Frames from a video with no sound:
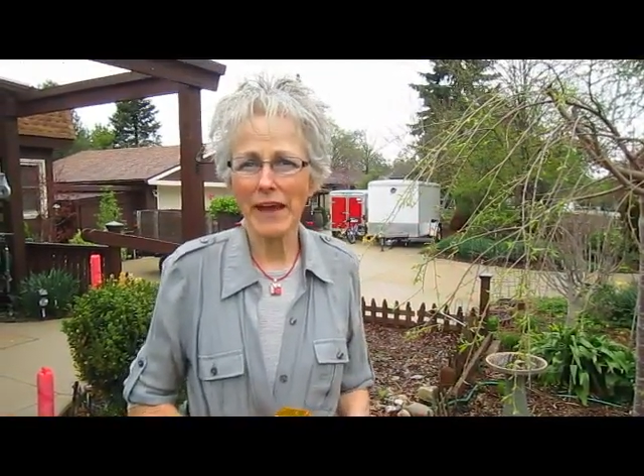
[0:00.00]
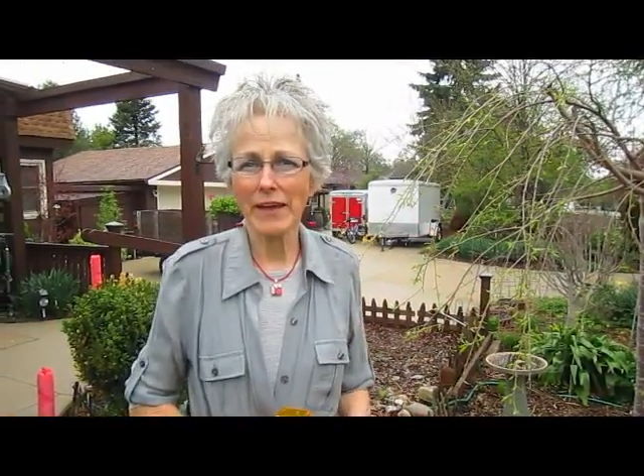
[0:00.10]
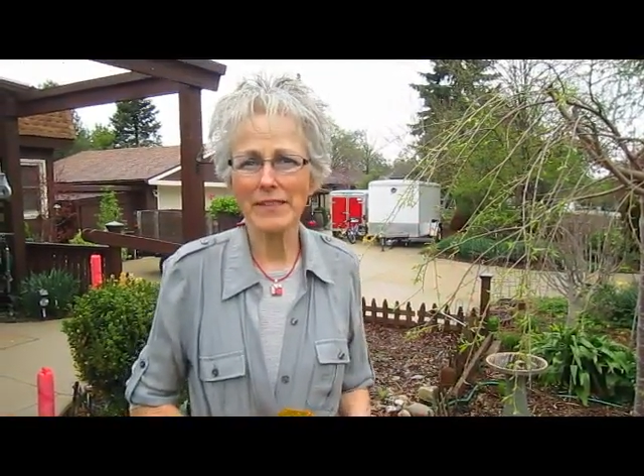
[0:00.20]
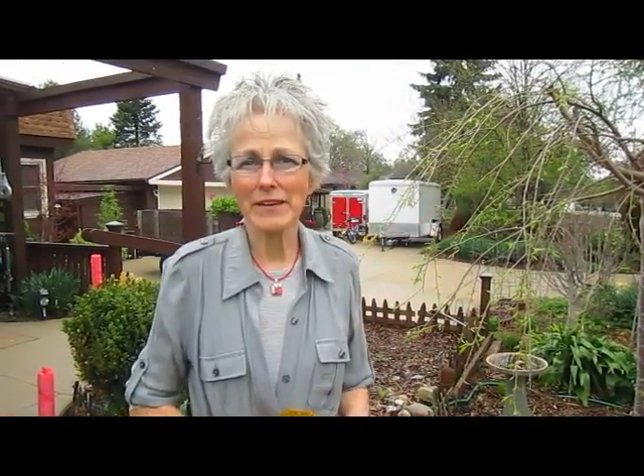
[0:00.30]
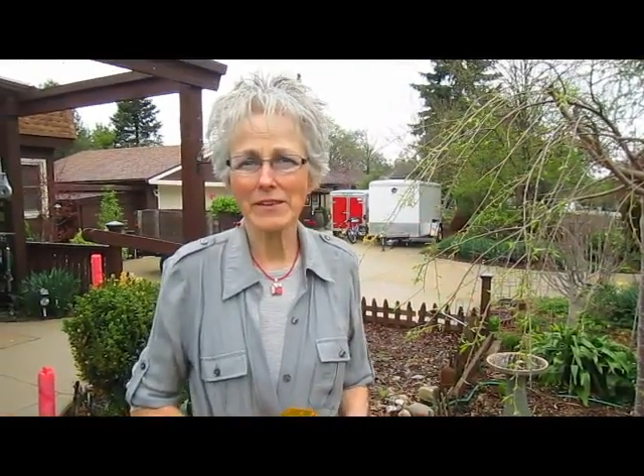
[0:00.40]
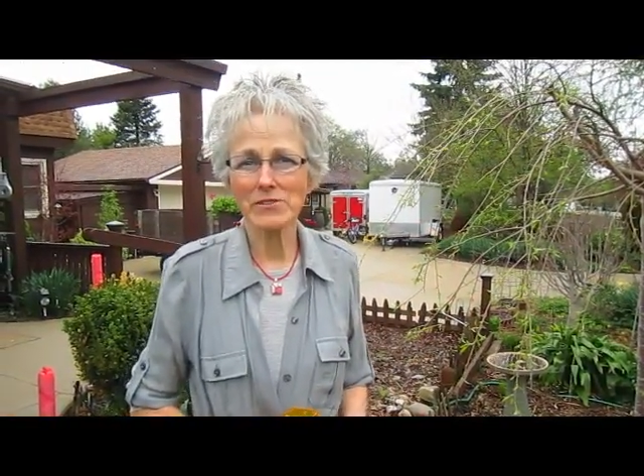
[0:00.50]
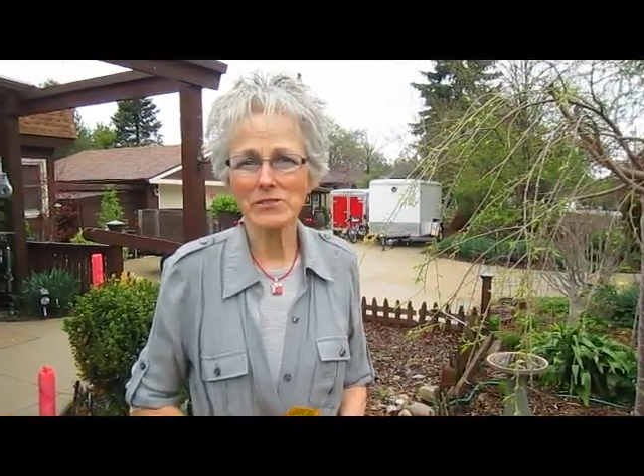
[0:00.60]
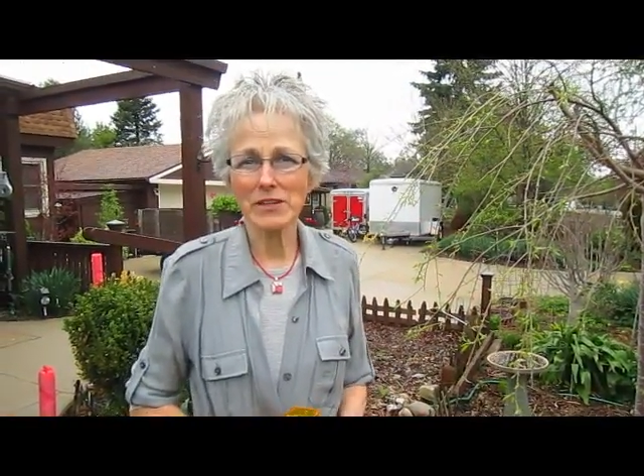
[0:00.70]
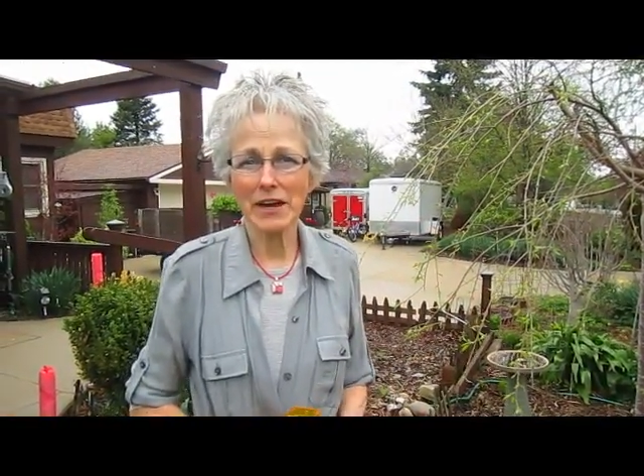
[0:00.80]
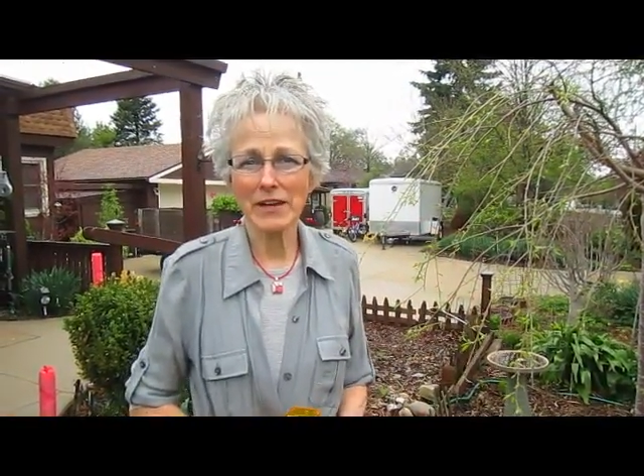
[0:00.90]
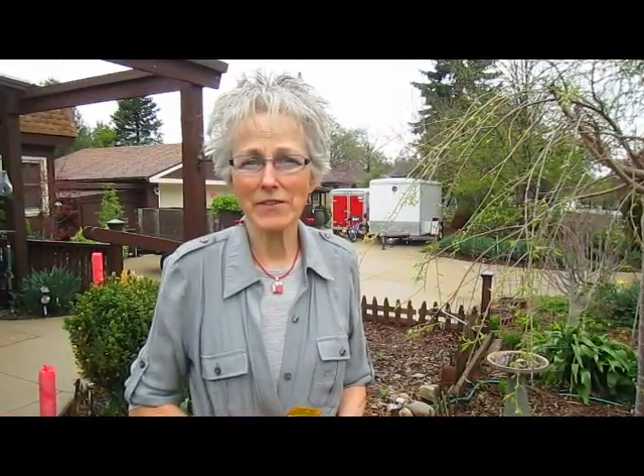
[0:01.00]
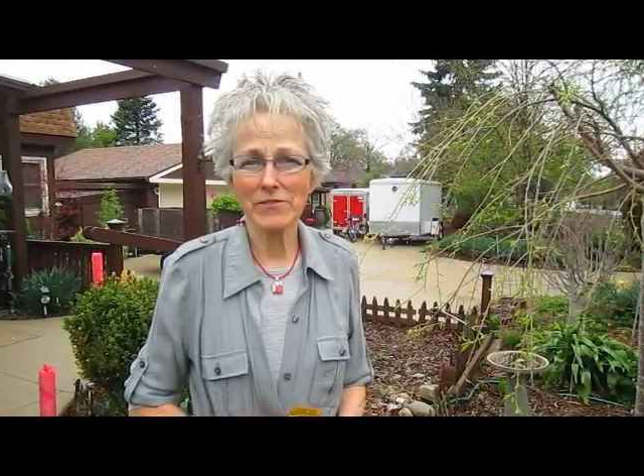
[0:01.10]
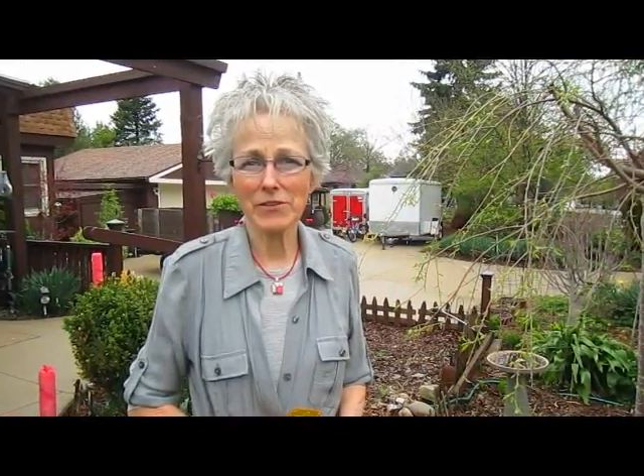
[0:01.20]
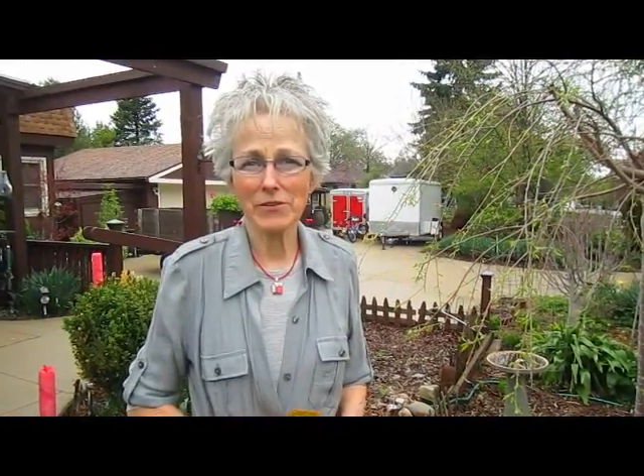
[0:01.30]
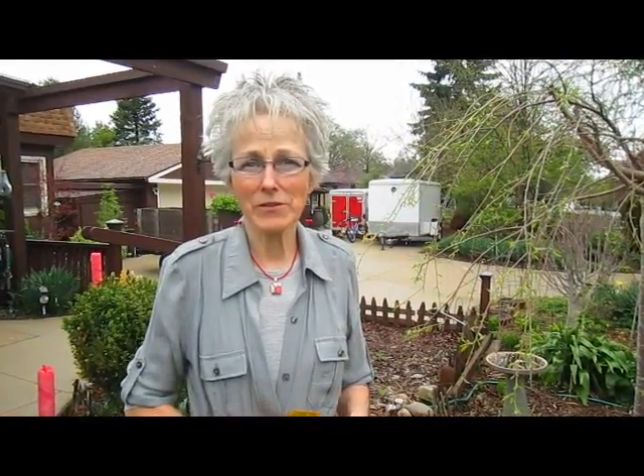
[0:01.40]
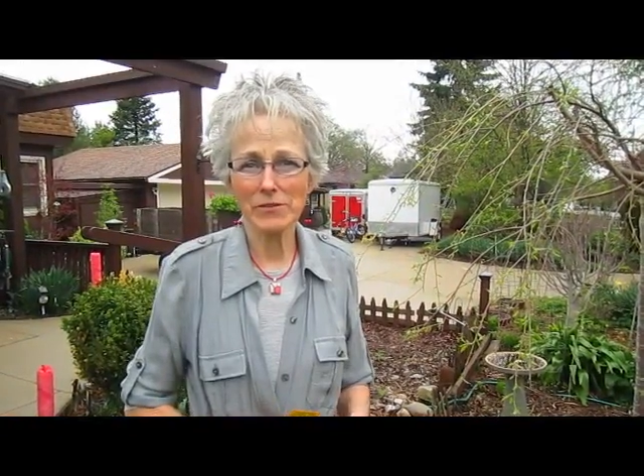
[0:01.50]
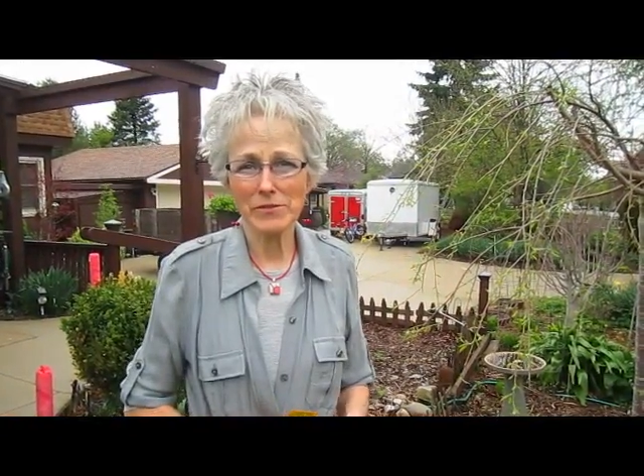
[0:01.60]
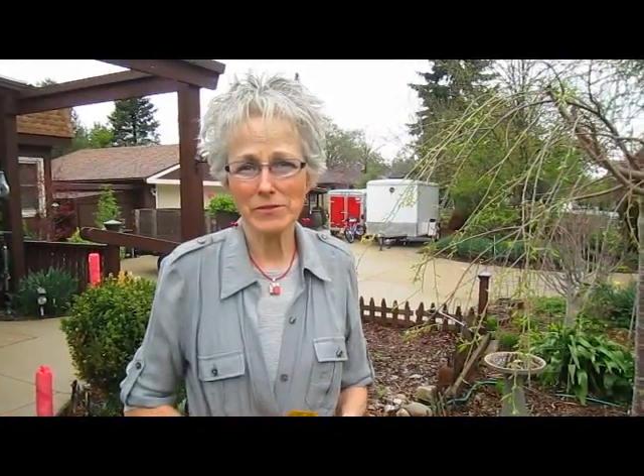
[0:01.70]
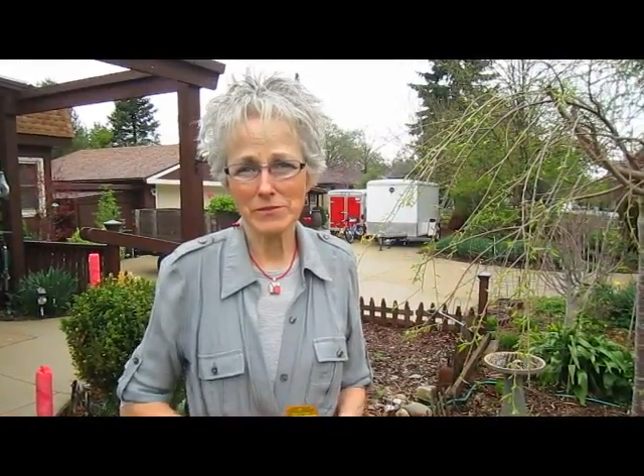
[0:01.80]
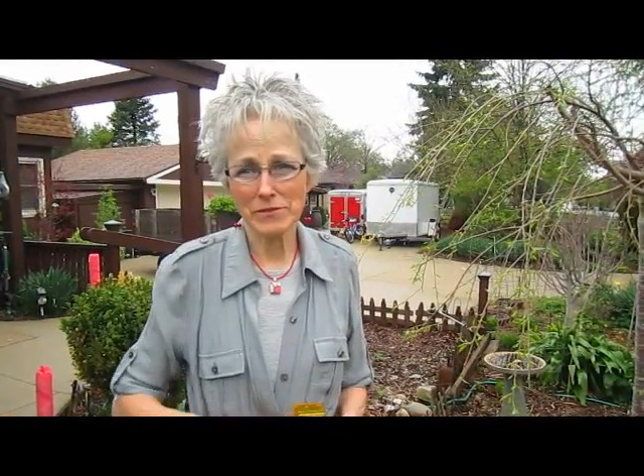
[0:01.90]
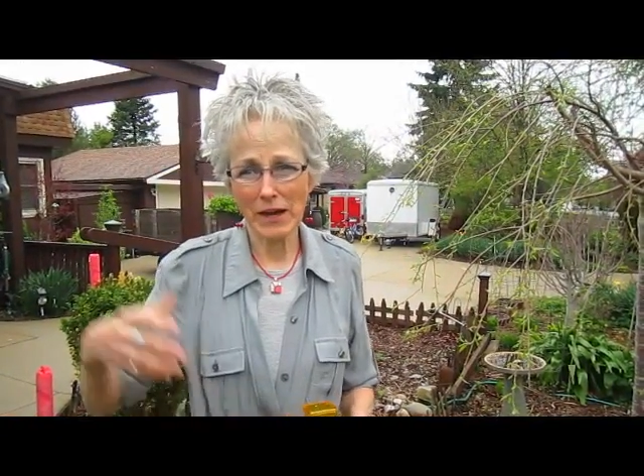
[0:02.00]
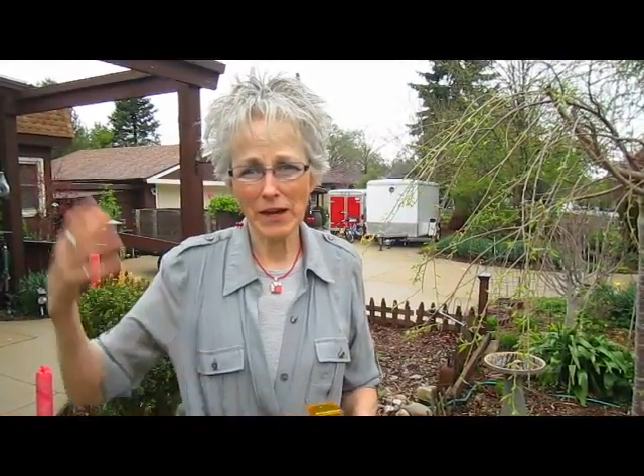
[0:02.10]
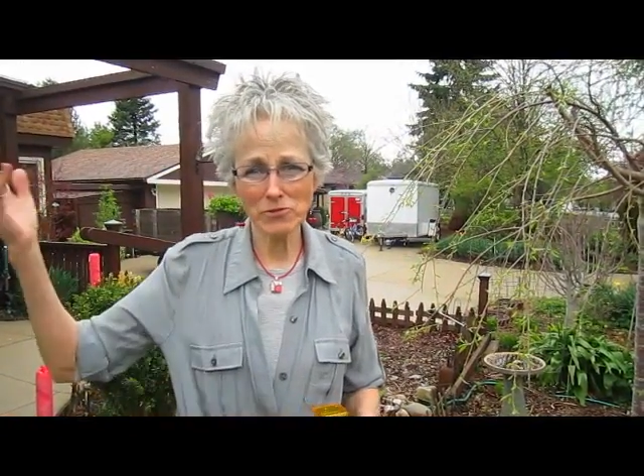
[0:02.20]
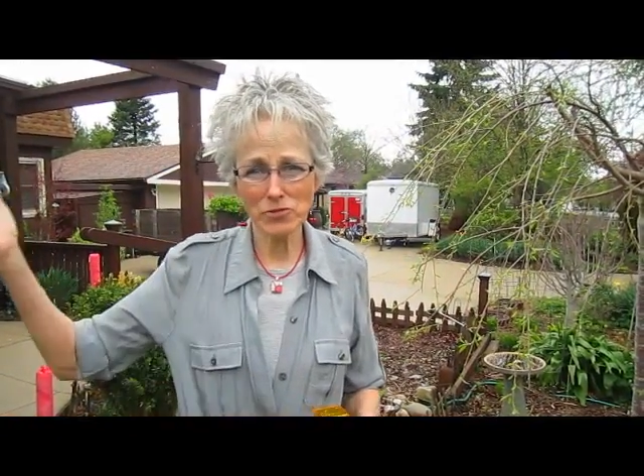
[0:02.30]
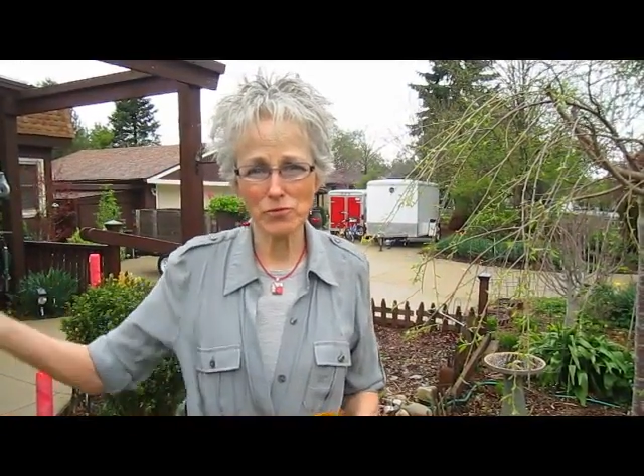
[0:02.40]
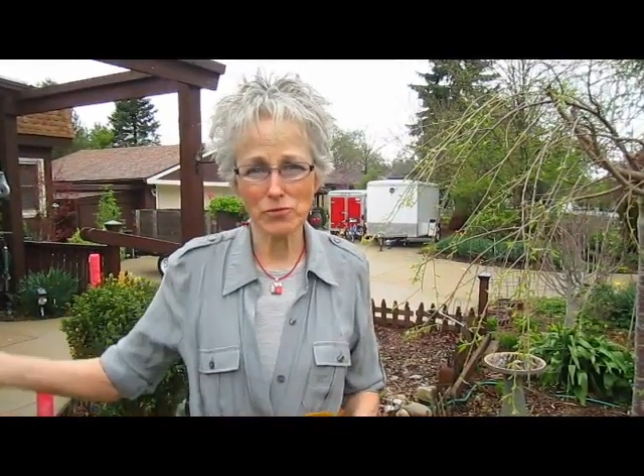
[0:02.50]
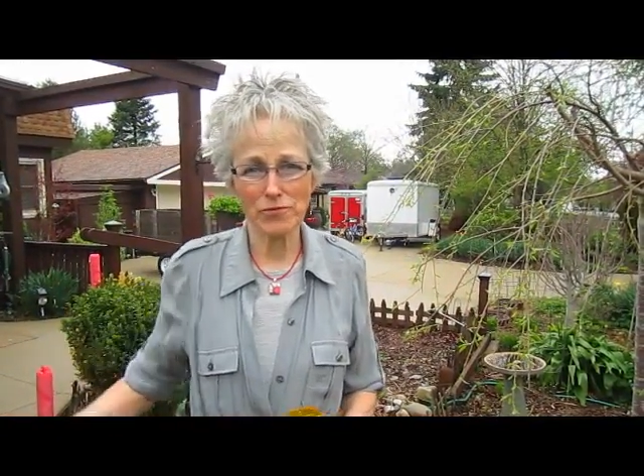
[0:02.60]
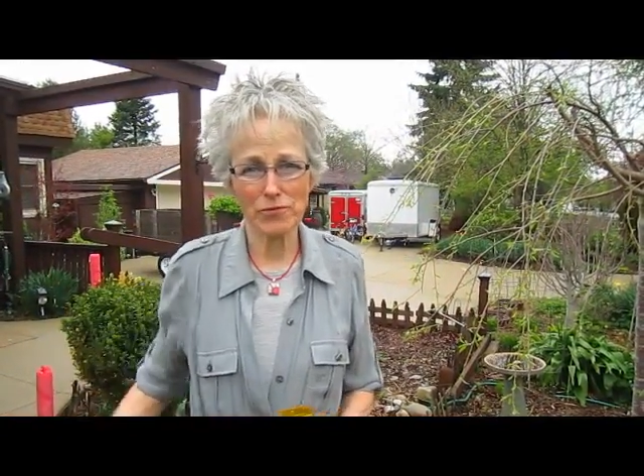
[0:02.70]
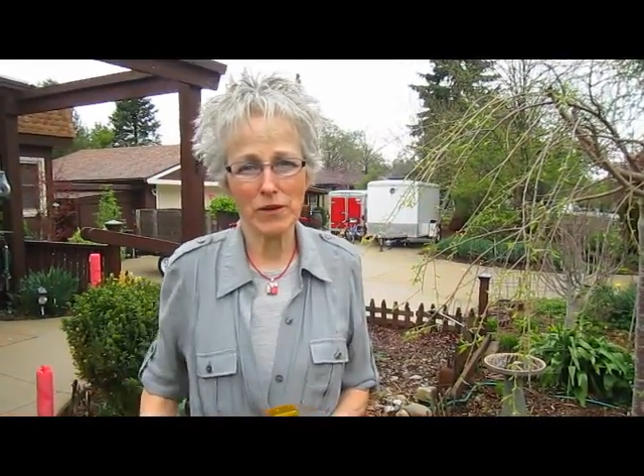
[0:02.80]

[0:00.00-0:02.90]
and the other side of the, the house roof.